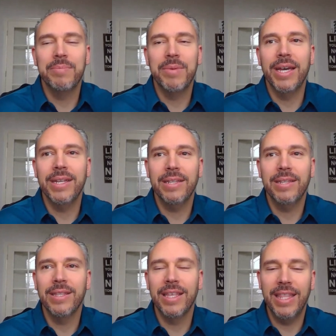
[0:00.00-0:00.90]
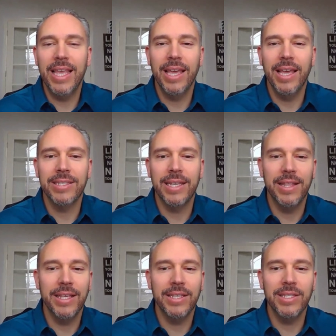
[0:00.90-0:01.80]
But the thing is, and,
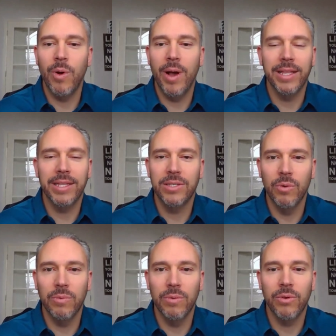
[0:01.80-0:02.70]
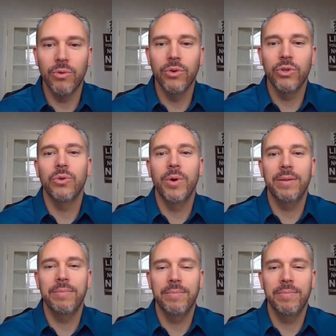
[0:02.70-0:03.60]
and this is why it's so crucial
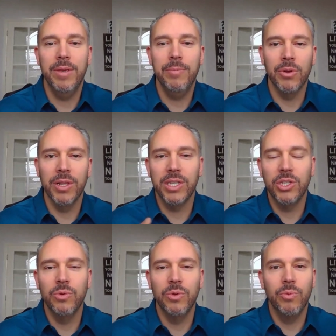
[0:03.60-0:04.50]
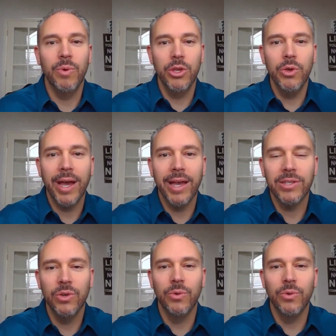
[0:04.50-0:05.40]
what people are listening to with you, what you guys
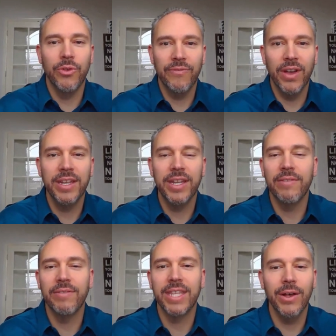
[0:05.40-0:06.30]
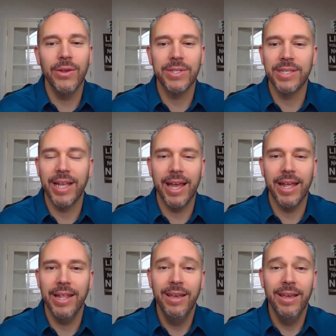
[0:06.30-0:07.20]
too, with your fund and everything else, is that
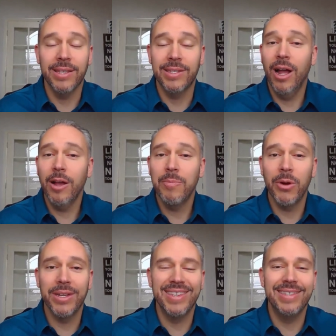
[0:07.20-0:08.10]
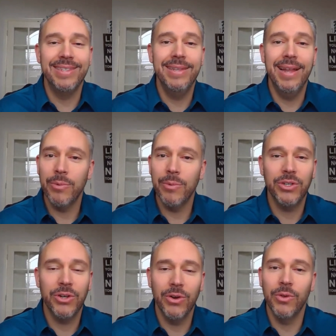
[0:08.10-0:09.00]
the stock market does not
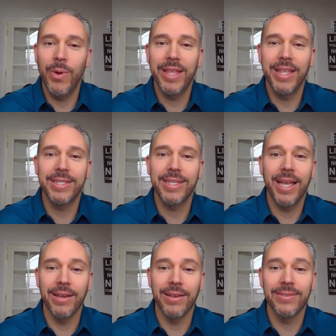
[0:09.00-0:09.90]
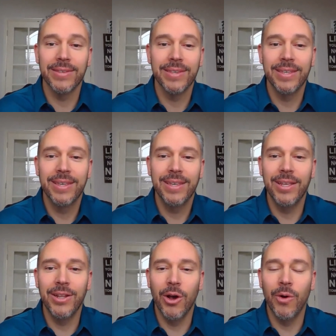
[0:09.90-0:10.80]
return the way they say it does.
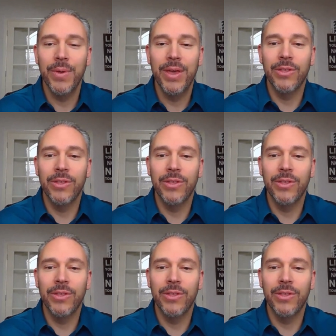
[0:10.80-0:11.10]
You know, mm.